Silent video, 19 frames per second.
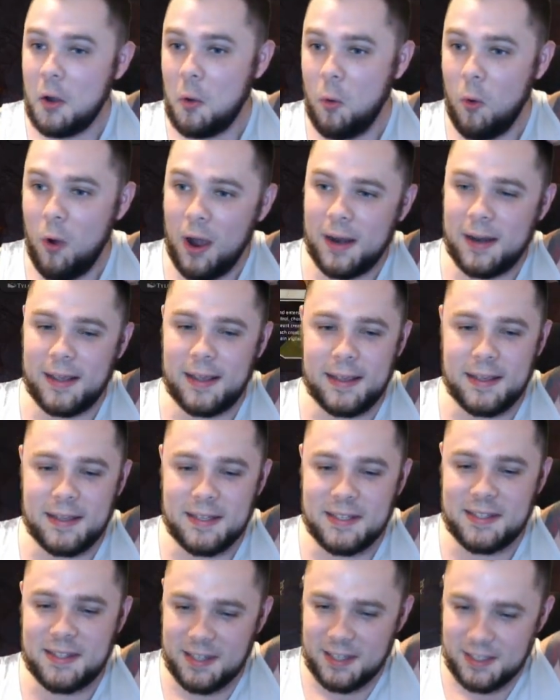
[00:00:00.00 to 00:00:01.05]
What
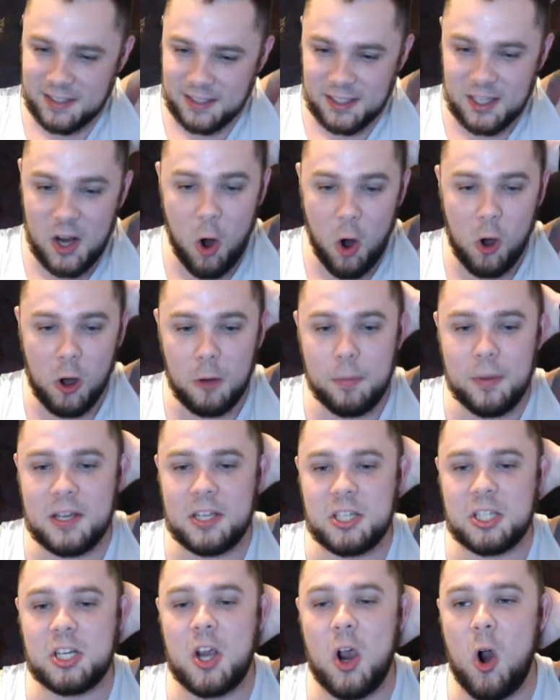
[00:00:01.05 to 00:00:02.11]
is this
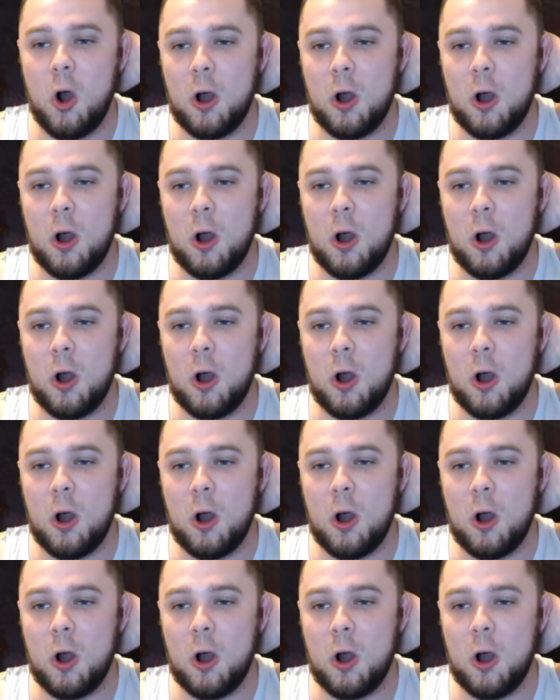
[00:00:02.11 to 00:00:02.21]
garbage